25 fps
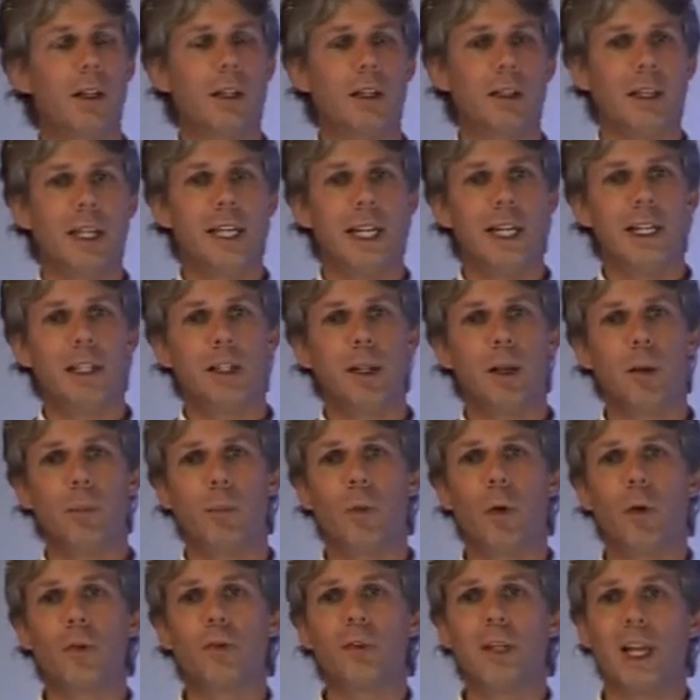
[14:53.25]
leaner,
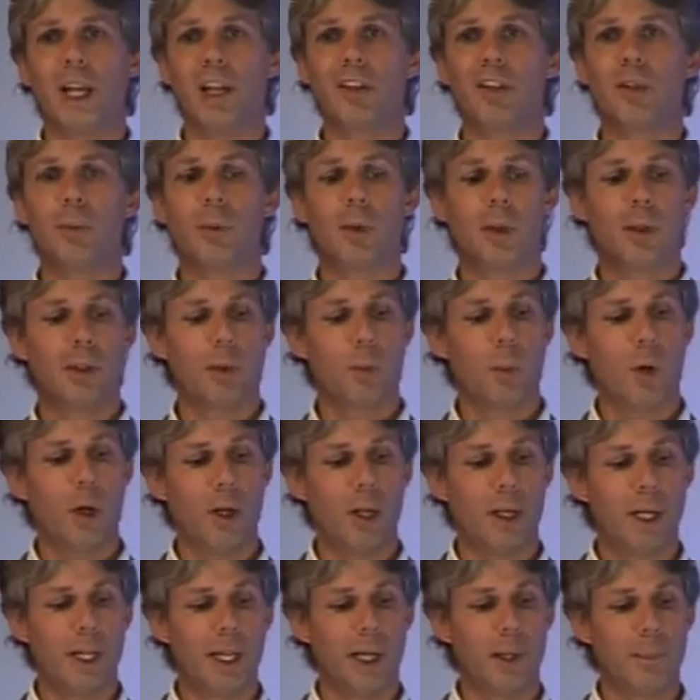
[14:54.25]
more flexible
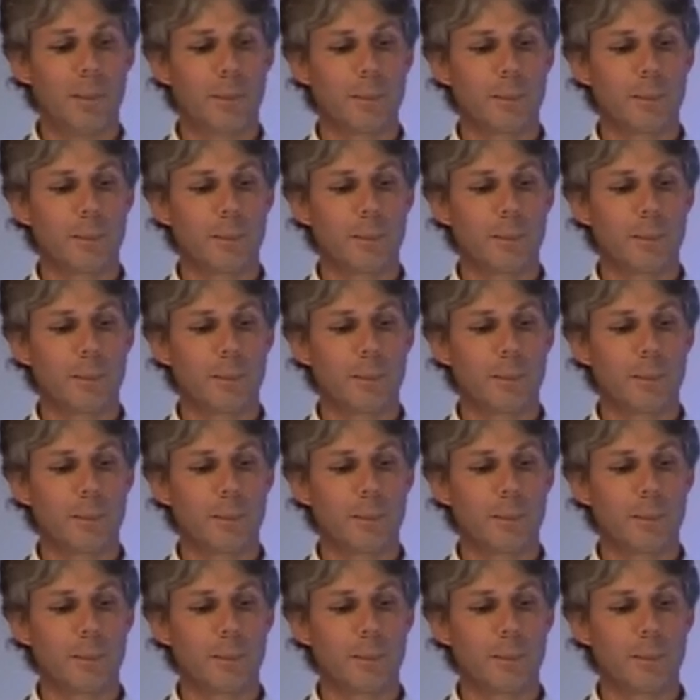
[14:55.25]
working.